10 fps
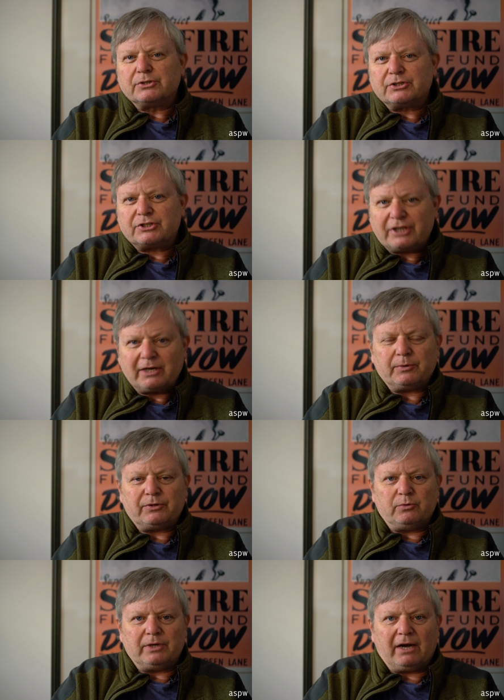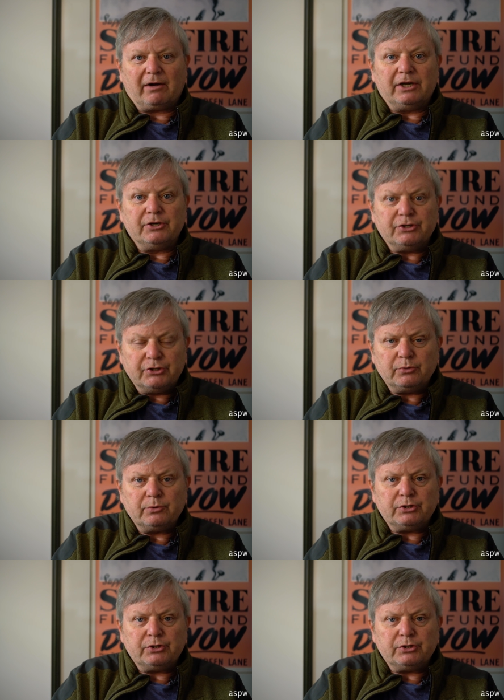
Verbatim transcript: share with you now a new